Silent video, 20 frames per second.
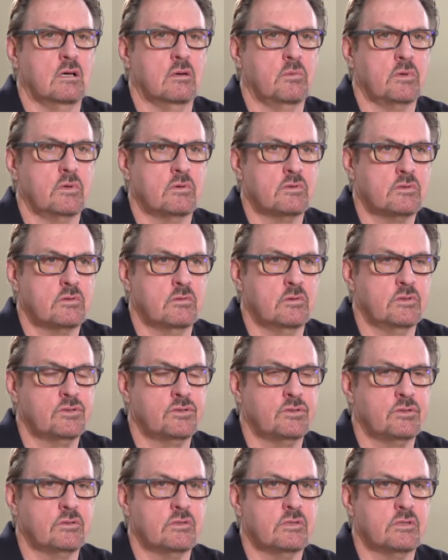We also
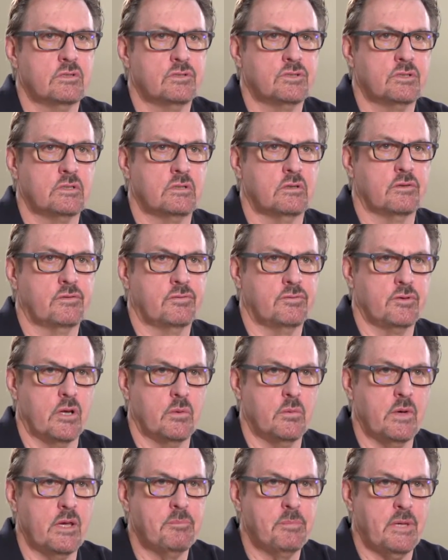introduced this year a
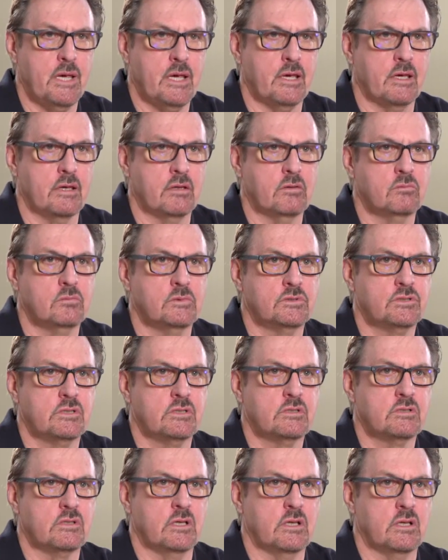308 pad, which
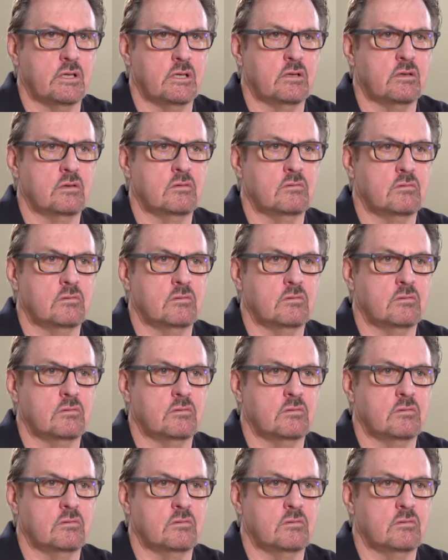is a